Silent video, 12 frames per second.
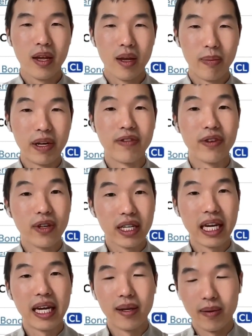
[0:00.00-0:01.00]
But if you look
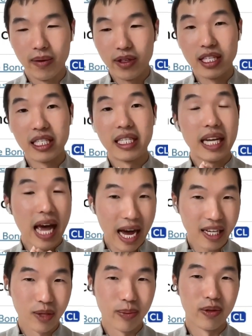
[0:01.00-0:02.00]
at this
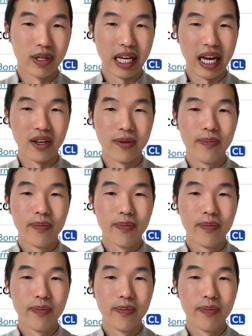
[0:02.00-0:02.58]
taxable account,